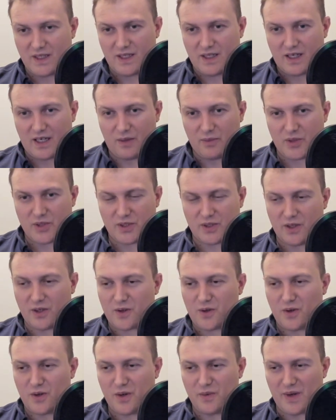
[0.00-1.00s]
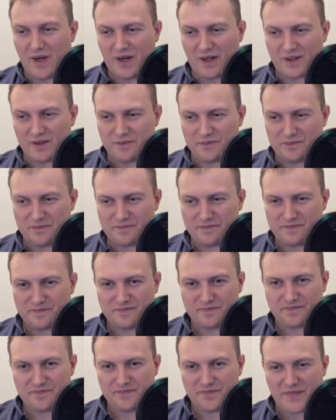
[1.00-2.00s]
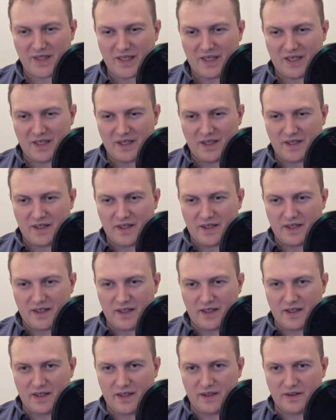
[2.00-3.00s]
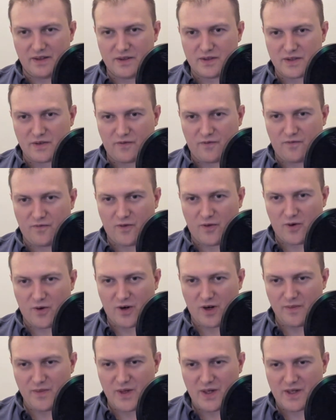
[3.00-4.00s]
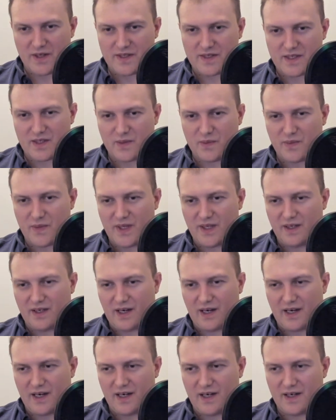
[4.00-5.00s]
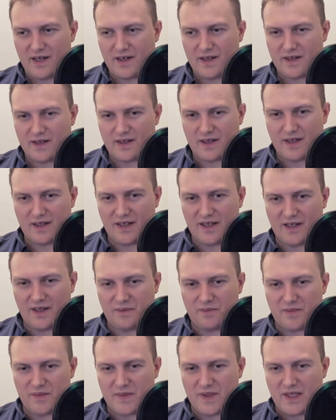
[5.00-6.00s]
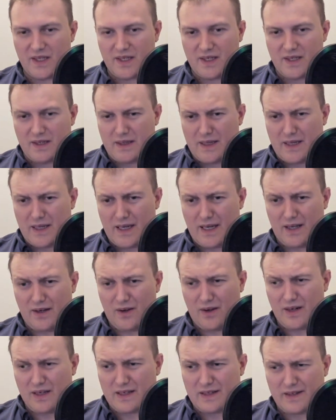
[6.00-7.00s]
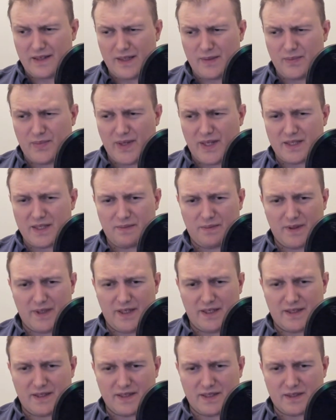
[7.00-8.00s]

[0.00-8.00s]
I'm sure I'll call you back. There's a form you can submit here. And honestly, the best place is